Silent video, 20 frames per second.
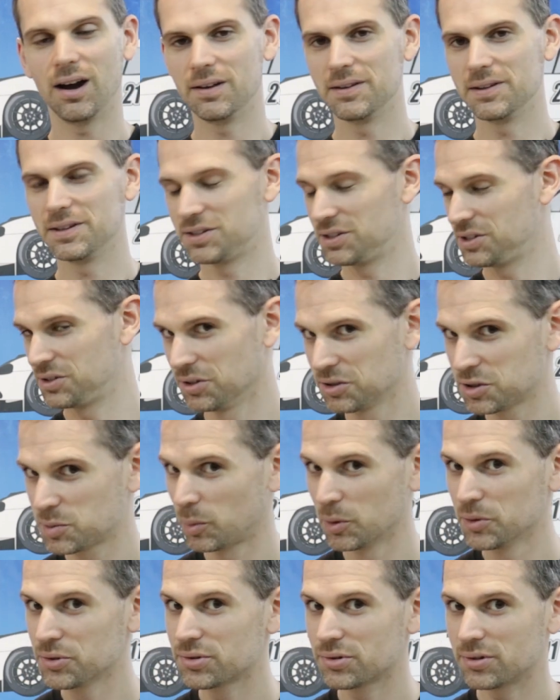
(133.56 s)
This is not
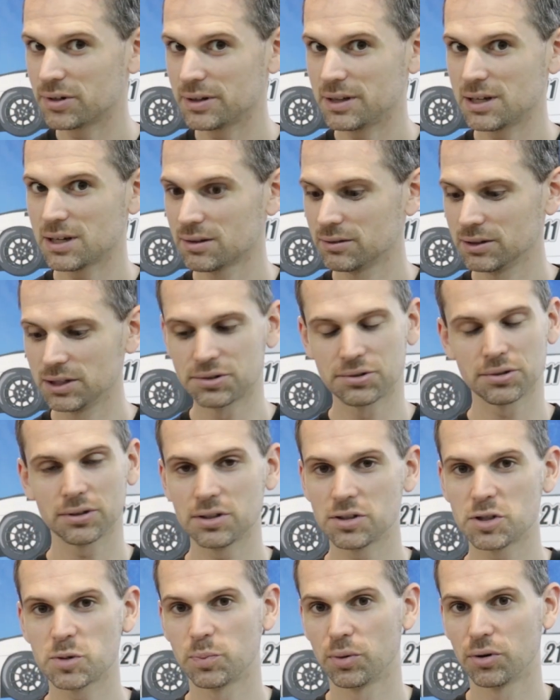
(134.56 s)
sponsored or anything,
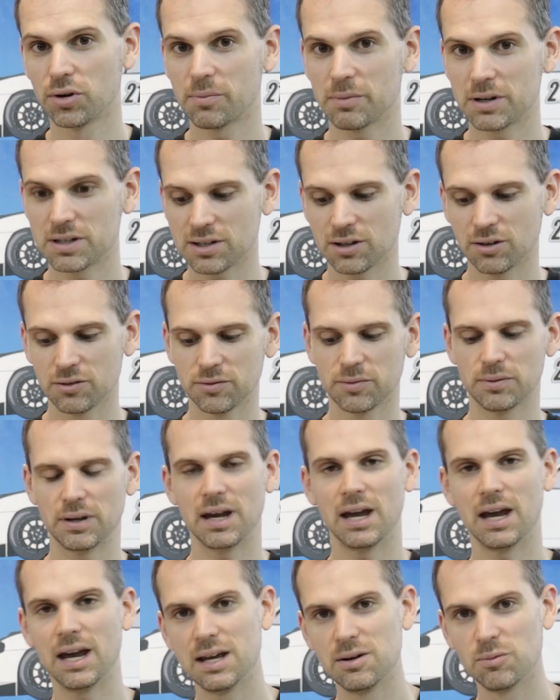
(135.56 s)
literally just bought it
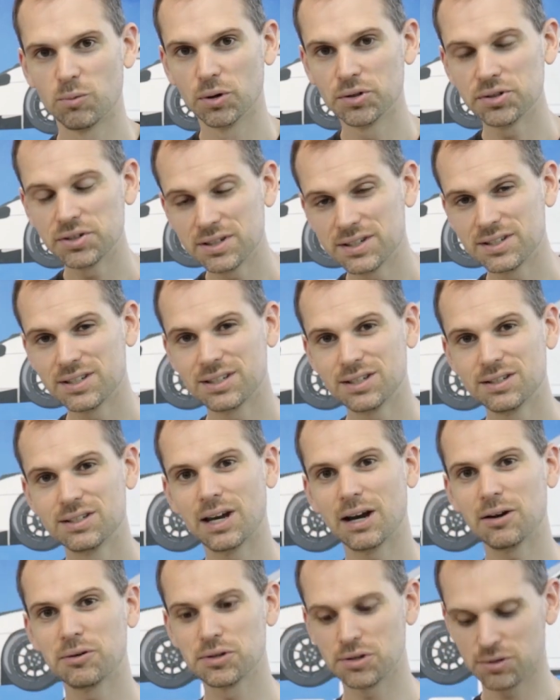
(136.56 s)
myself and wanted to
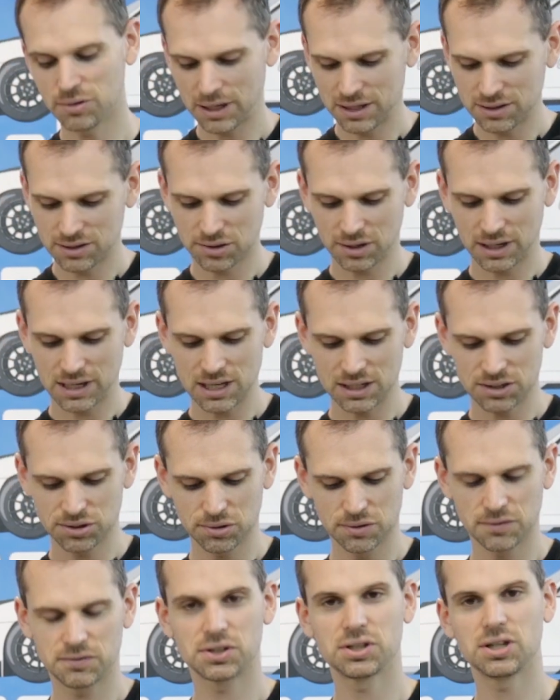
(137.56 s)
tell you and so I guess
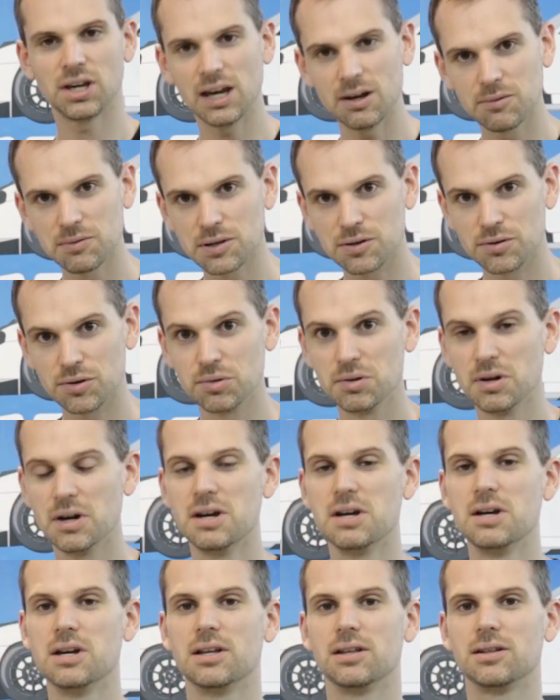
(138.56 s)
sort of share with you
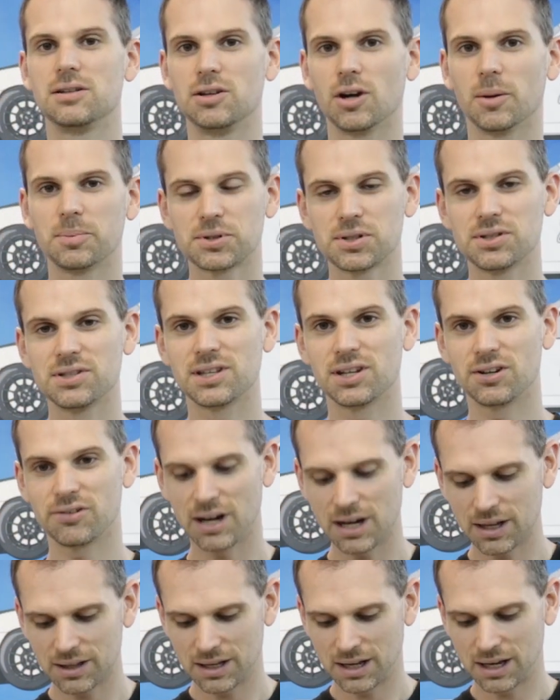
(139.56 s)
the options that
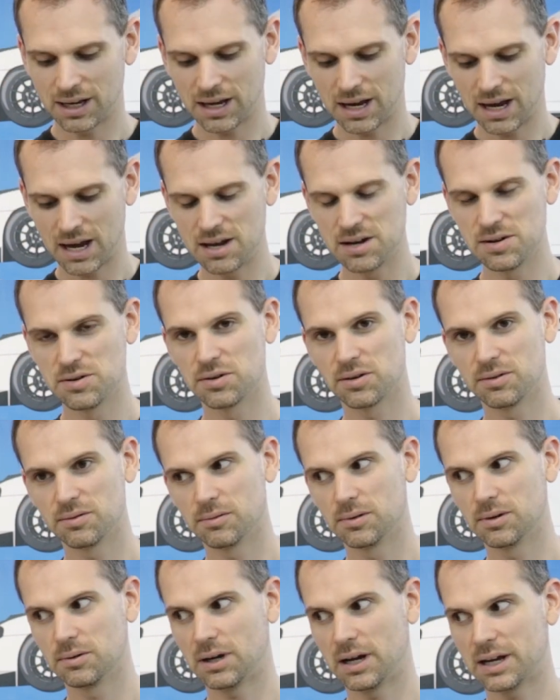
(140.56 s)
are out there and
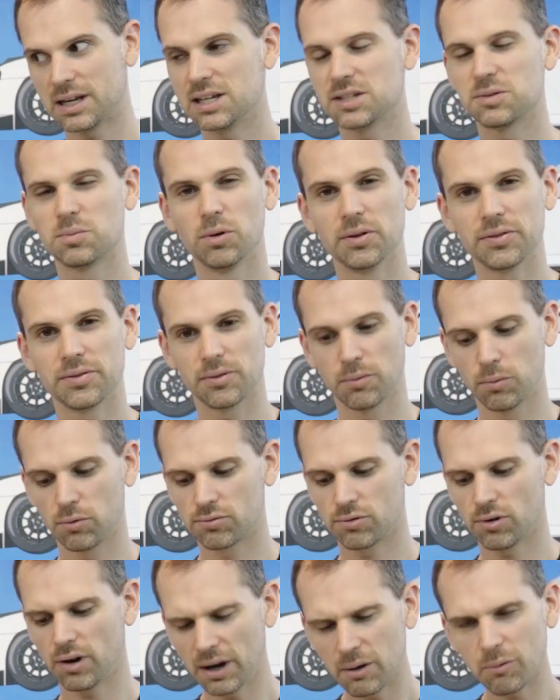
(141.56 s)
I guess what the
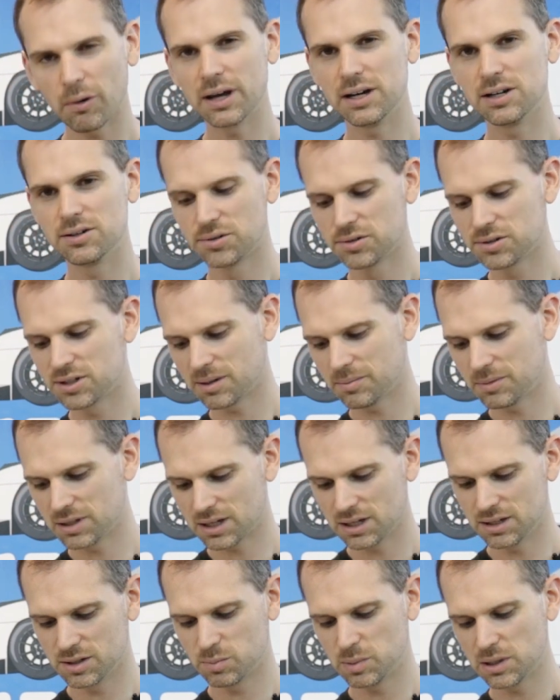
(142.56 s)
right way to do
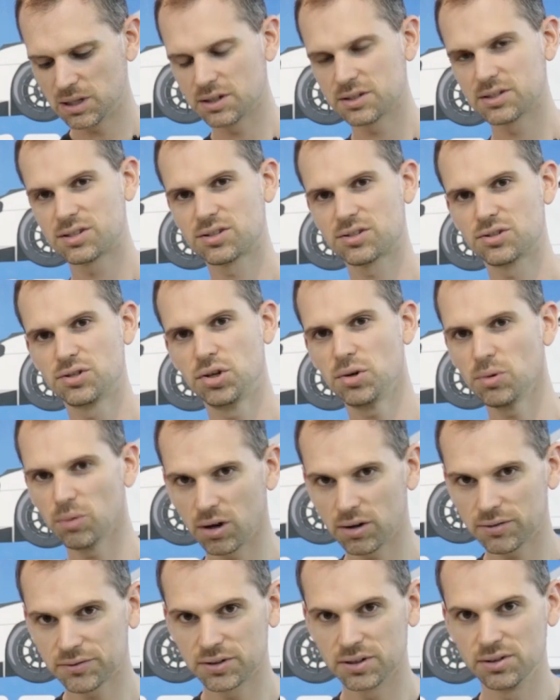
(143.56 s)
something is, because too
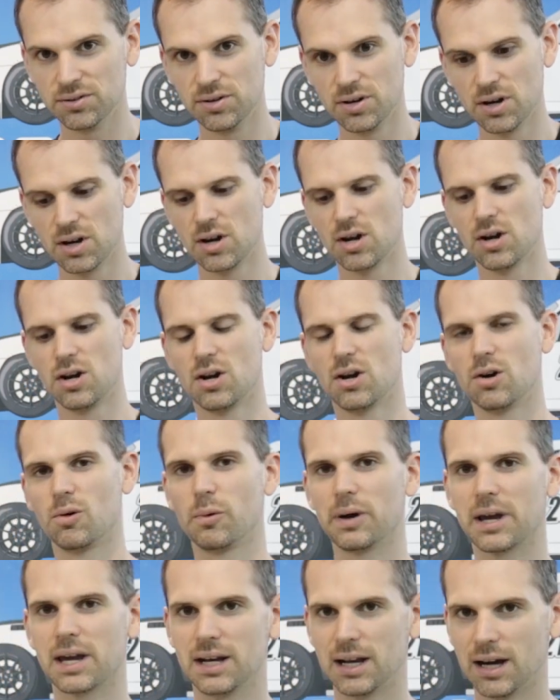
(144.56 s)
often
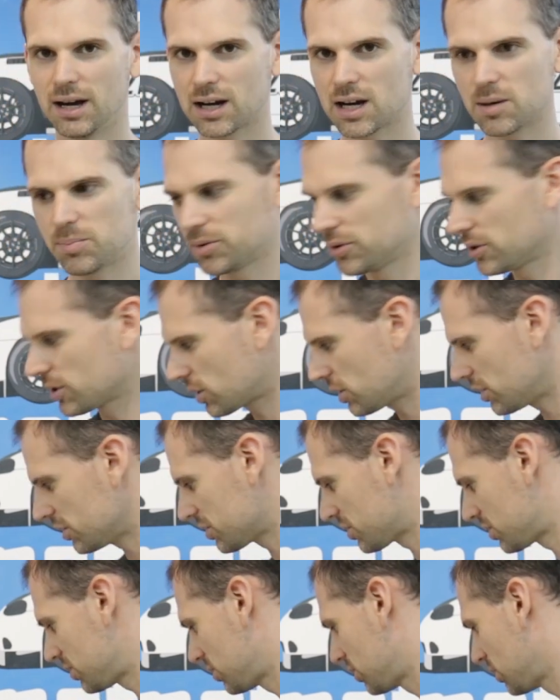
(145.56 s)
we get hung up on the
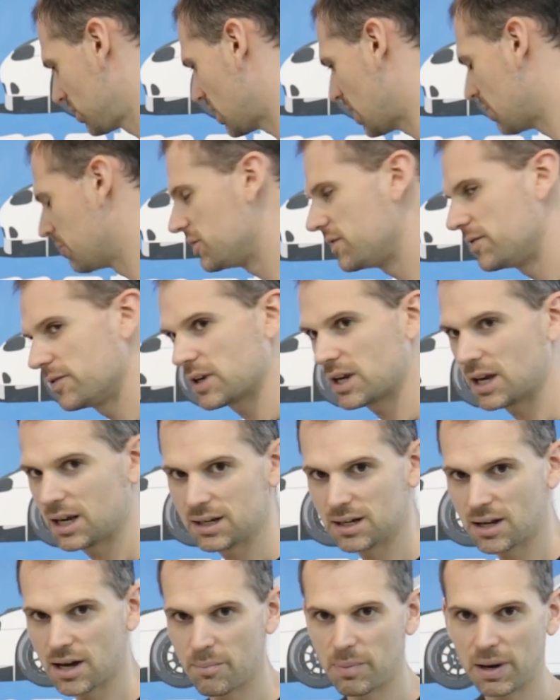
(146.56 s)
cost and we forget
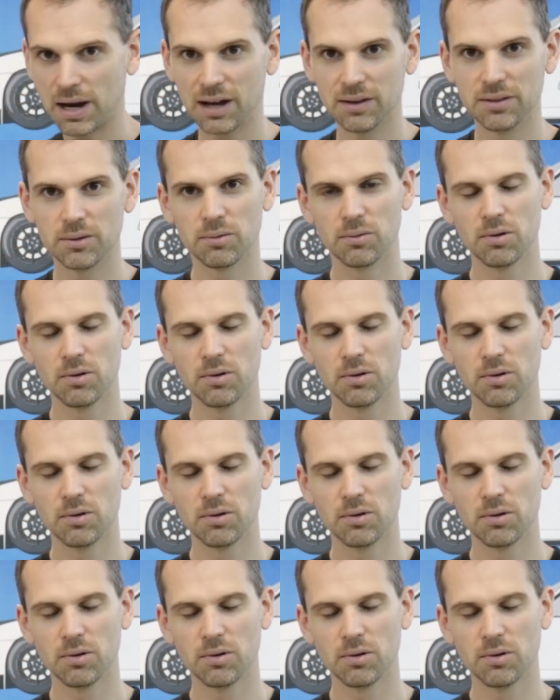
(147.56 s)
about